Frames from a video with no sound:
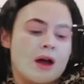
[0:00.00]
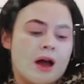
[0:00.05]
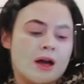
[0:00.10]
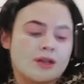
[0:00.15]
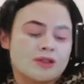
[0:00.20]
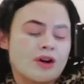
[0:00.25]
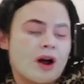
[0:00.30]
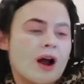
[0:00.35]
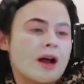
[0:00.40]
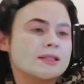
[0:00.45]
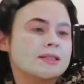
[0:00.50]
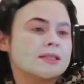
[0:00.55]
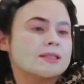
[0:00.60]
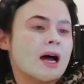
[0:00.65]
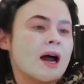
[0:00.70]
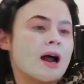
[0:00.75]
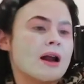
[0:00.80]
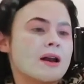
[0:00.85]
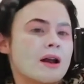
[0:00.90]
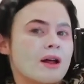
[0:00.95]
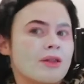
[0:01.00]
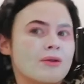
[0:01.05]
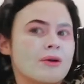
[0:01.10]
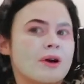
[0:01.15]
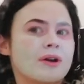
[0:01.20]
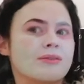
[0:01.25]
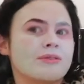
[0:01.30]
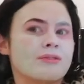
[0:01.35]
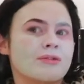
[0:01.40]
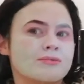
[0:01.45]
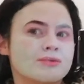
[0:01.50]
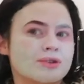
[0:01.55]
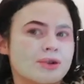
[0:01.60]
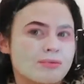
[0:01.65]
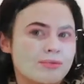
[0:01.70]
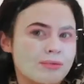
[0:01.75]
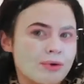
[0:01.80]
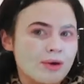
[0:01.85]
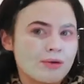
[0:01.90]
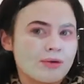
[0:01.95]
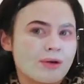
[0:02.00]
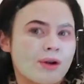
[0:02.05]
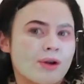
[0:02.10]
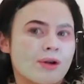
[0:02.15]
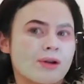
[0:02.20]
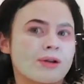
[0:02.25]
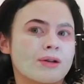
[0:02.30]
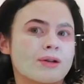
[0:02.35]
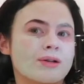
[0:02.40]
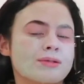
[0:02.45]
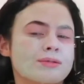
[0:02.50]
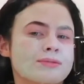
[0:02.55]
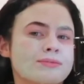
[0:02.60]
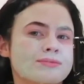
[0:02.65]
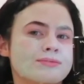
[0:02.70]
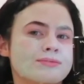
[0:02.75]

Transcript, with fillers: and try and start another one from tomorrow